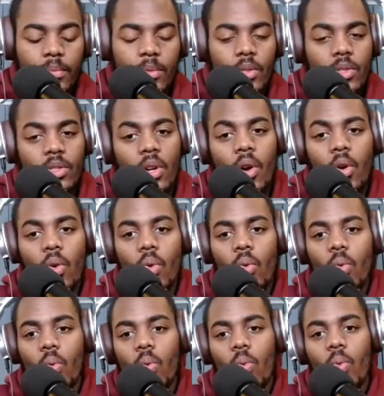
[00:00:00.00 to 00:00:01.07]
So
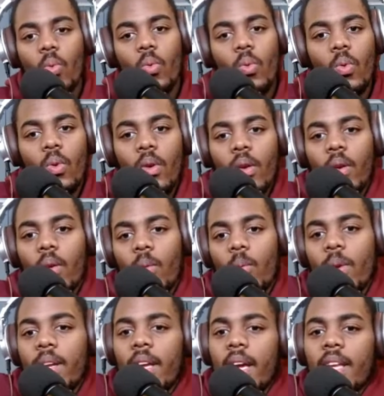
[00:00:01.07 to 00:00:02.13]

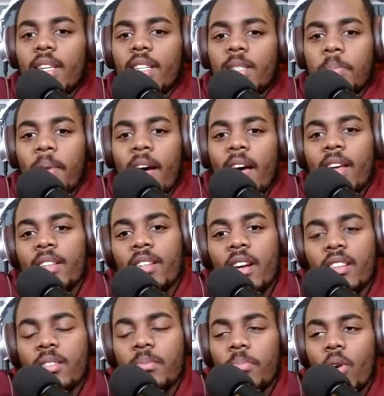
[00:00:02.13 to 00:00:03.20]
we can't despise our
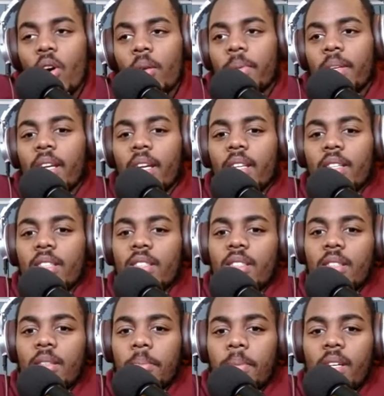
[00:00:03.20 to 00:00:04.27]
small
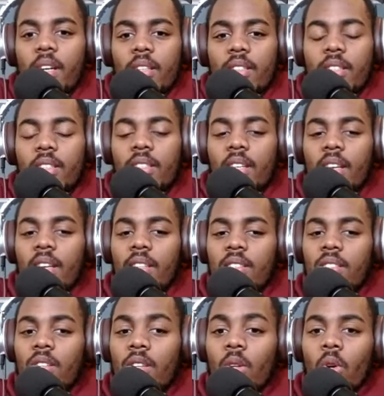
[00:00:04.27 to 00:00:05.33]
beginnings because it says
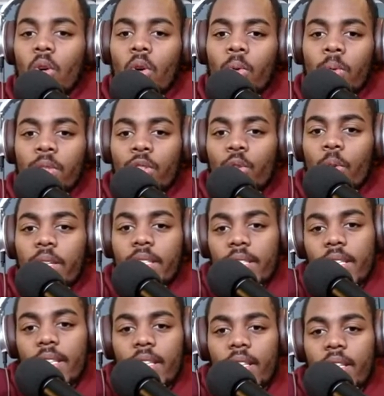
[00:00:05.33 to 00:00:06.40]
the Lord rejoice
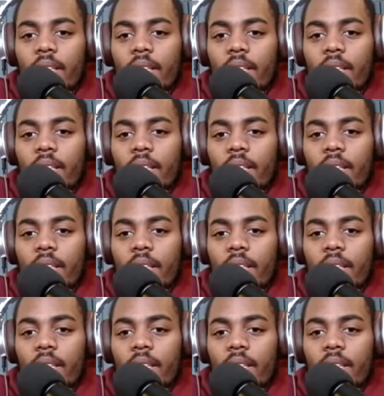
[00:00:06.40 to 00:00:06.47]
in it.